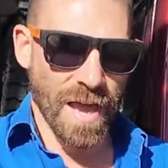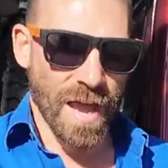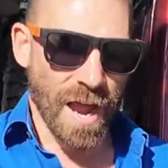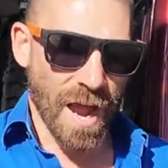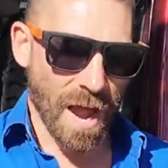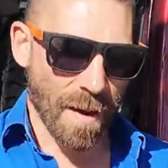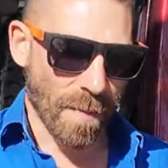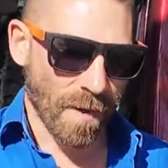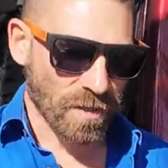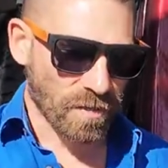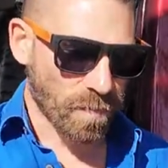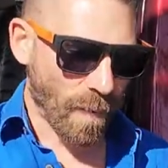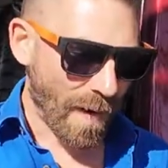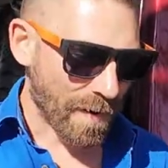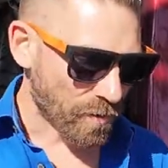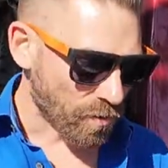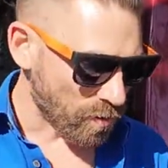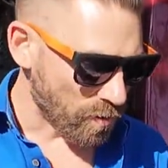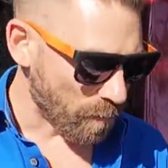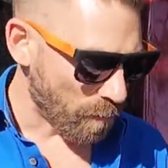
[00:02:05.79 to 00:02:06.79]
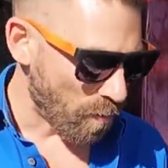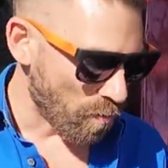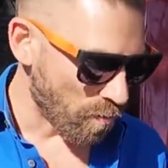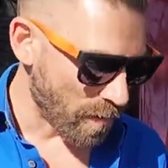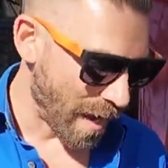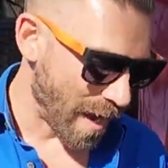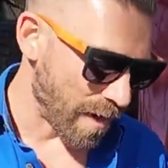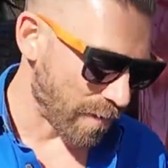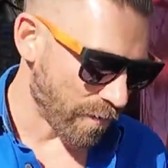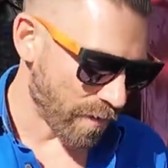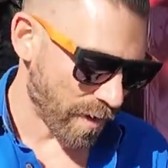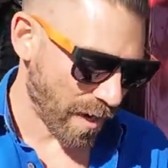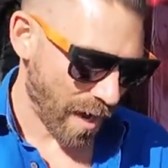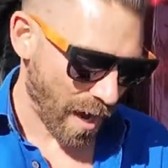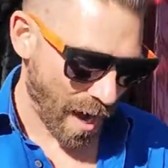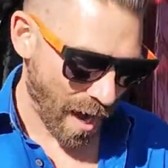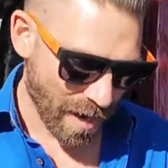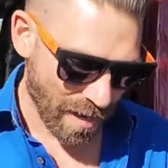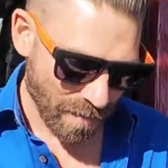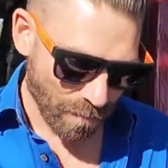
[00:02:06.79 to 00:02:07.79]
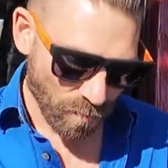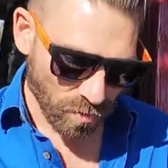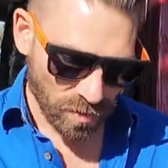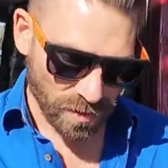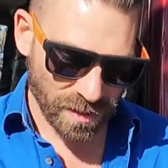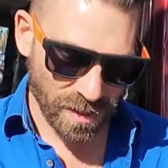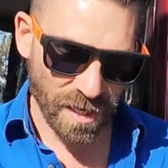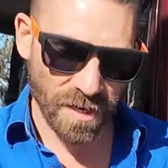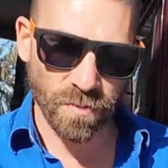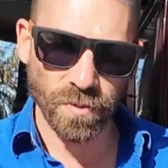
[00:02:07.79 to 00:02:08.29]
how much battery's pulled out of it, and then we'll see